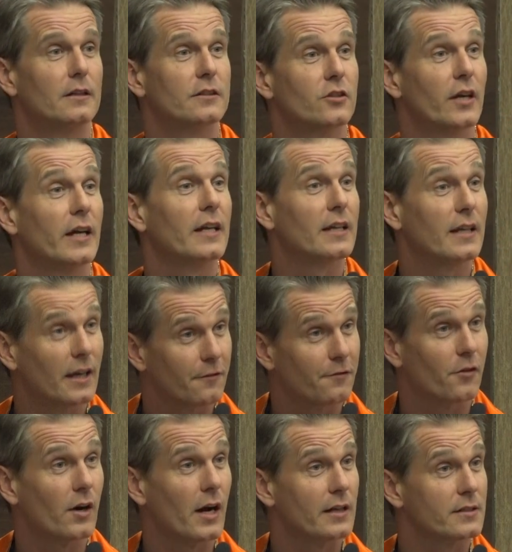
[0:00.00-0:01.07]
So India,
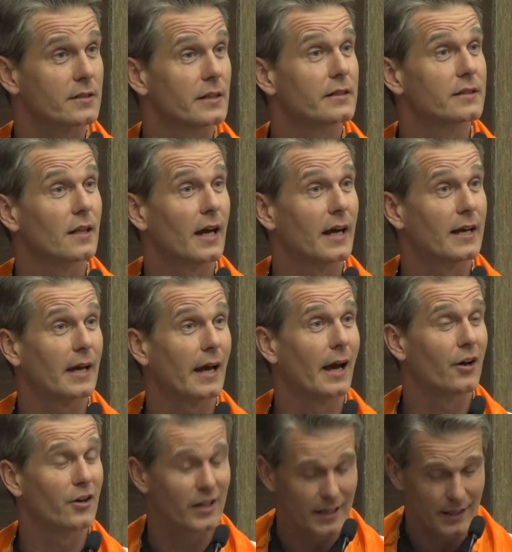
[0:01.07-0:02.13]
for us, is like
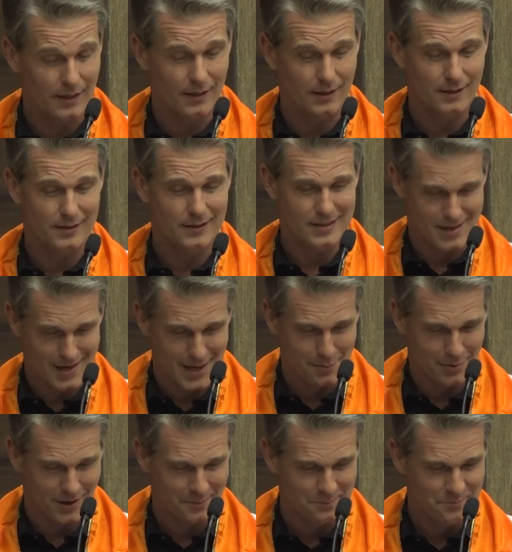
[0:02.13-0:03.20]
our near
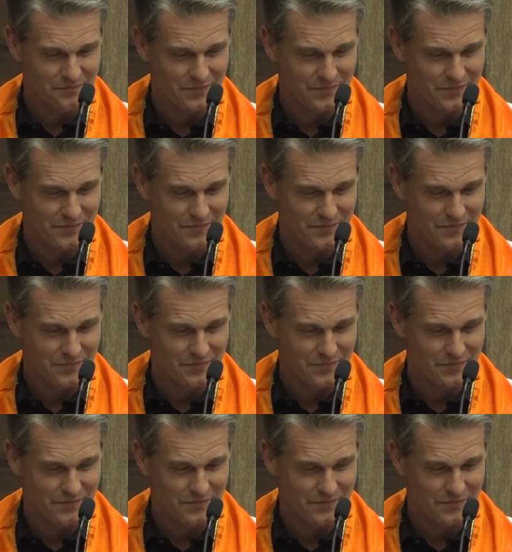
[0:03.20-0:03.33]
neighbour.